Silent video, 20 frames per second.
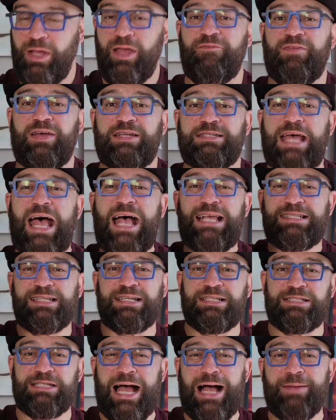Fantastic
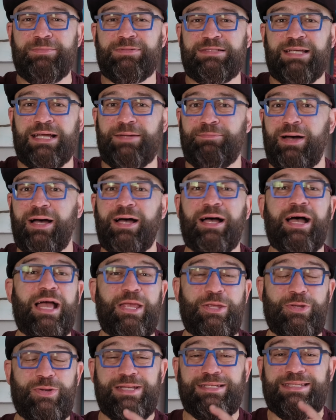job, Sigma.
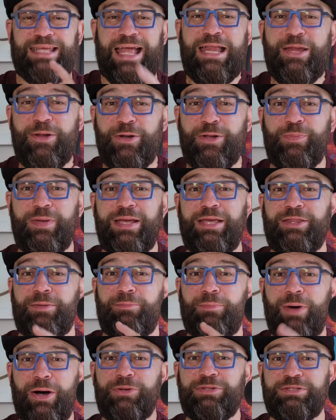You continue to be the
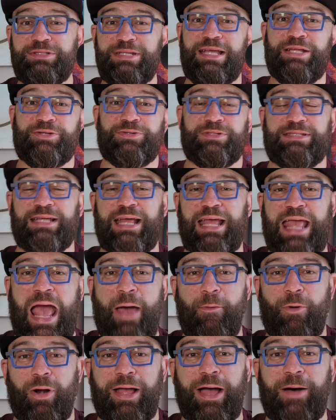most interesting
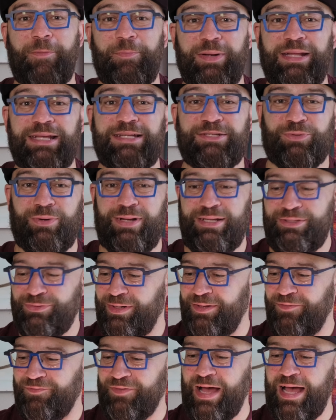camera company in
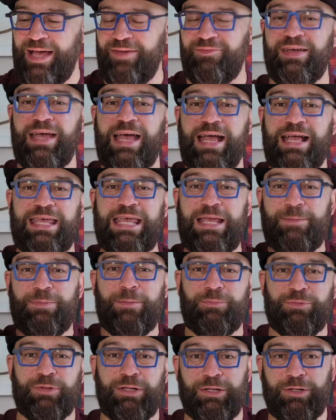2025. Keep
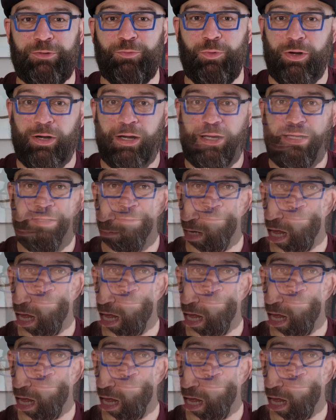up the good work.